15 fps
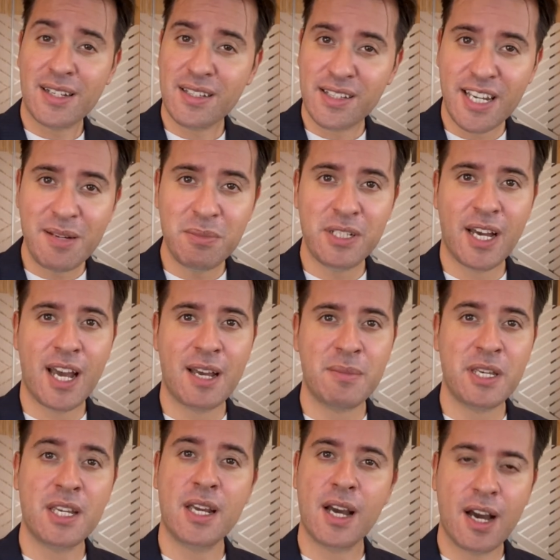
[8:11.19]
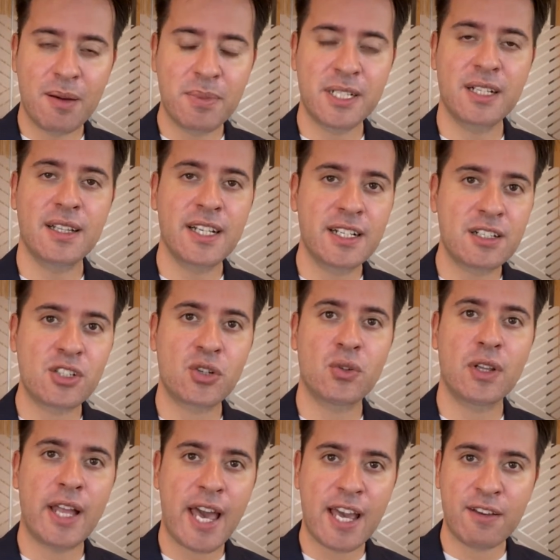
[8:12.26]
same time, incompetent leaders who
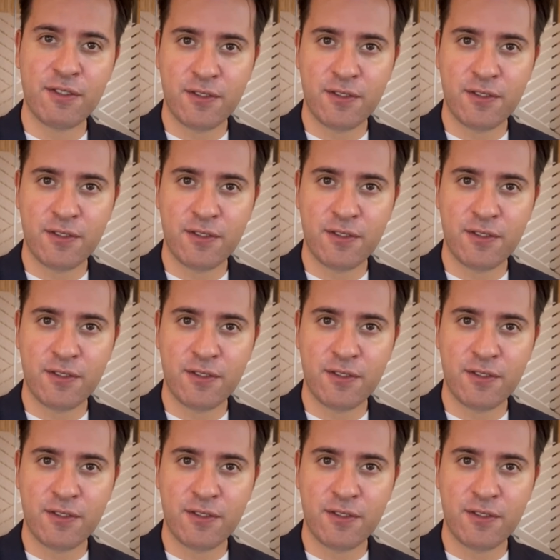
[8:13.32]
lack